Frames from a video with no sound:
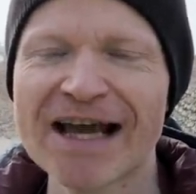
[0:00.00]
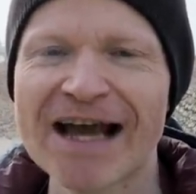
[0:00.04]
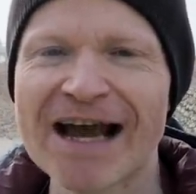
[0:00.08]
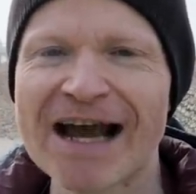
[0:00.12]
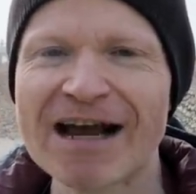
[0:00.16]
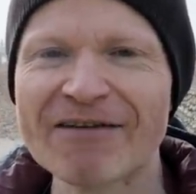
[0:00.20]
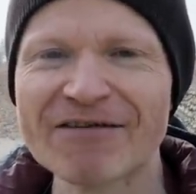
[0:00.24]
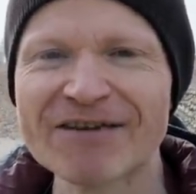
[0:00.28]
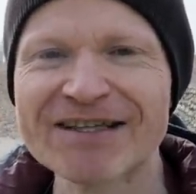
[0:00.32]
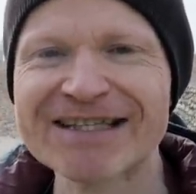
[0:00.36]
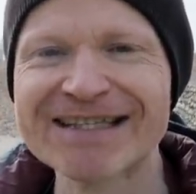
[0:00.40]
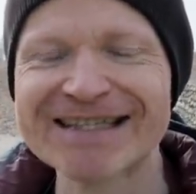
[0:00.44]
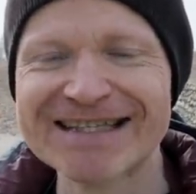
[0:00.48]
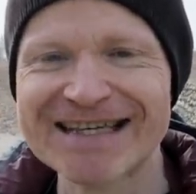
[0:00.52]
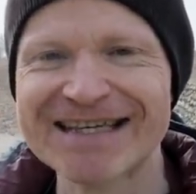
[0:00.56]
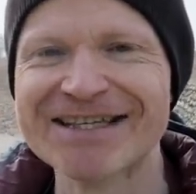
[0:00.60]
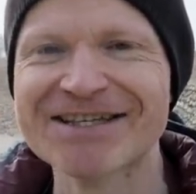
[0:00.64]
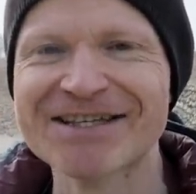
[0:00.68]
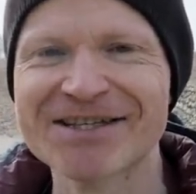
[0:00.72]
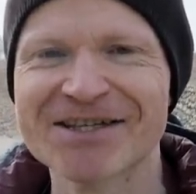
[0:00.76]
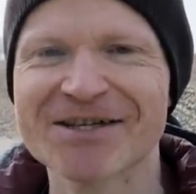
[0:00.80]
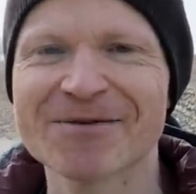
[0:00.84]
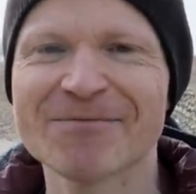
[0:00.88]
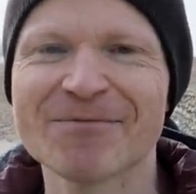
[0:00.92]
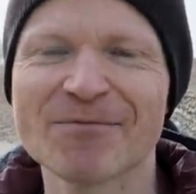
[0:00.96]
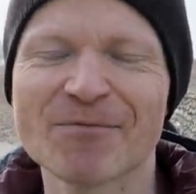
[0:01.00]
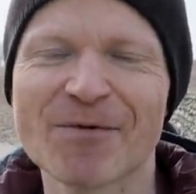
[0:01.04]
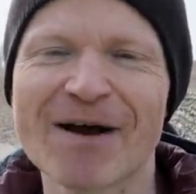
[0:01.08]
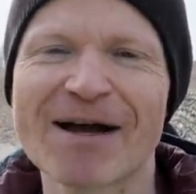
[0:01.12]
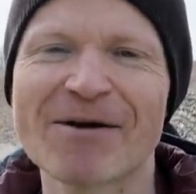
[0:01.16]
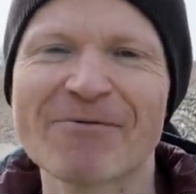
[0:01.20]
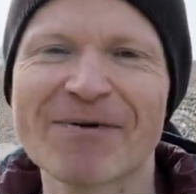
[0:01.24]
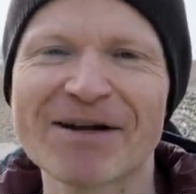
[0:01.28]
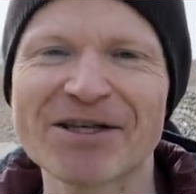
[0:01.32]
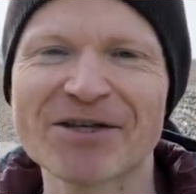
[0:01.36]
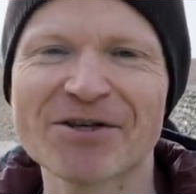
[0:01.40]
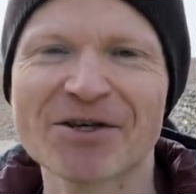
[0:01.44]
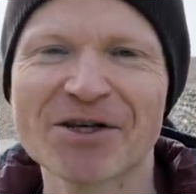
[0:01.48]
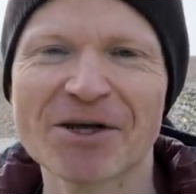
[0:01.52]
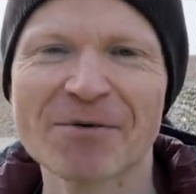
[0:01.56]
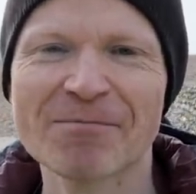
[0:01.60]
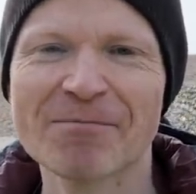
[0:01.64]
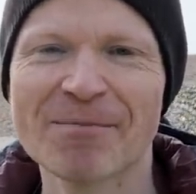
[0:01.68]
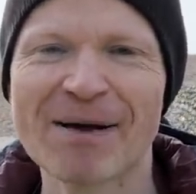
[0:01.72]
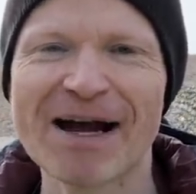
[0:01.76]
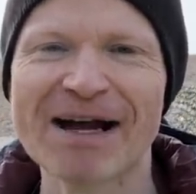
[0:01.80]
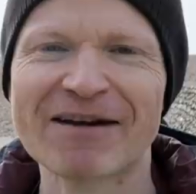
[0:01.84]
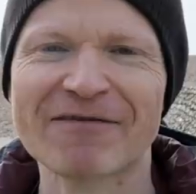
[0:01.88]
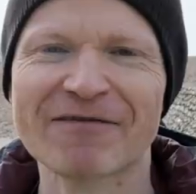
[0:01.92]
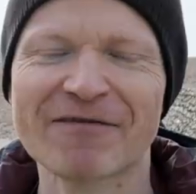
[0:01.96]
Have a system where when you come
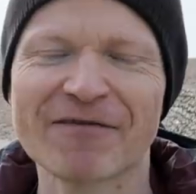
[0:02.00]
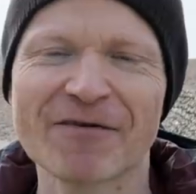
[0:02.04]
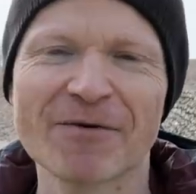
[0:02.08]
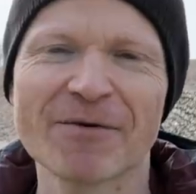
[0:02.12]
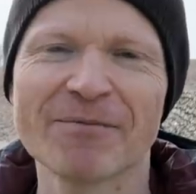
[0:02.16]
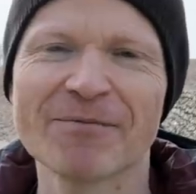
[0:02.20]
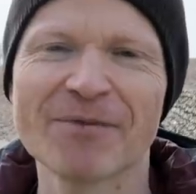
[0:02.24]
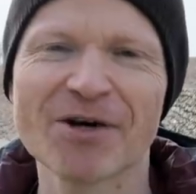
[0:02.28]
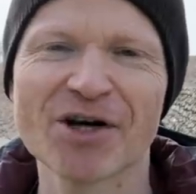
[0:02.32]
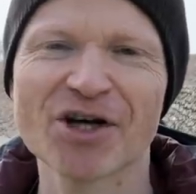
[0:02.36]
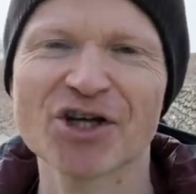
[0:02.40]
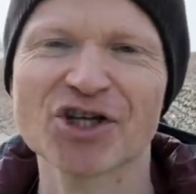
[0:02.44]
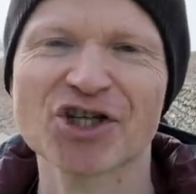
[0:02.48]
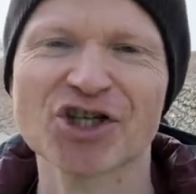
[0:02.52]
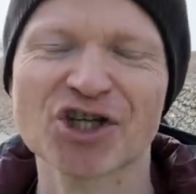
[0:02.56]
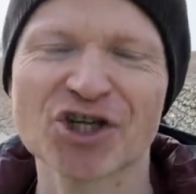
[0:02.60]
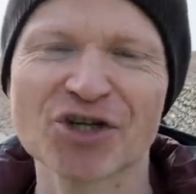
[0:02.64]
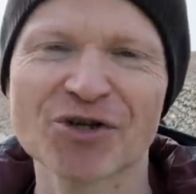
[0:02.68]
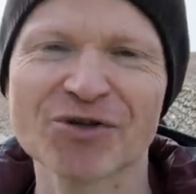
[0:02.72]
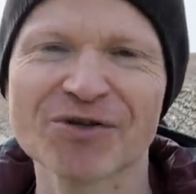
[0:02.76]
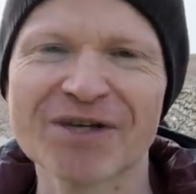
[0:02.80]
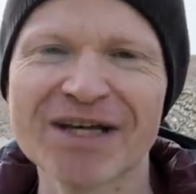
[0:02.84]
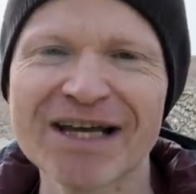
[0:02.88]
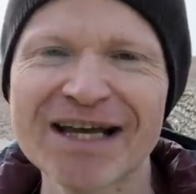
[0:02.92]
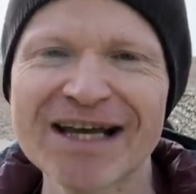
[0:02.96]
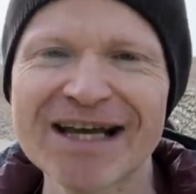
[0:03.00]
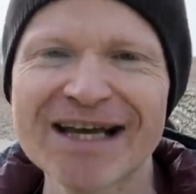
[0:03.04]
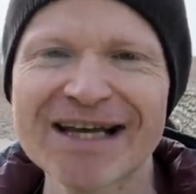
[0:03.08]
back from a shoot,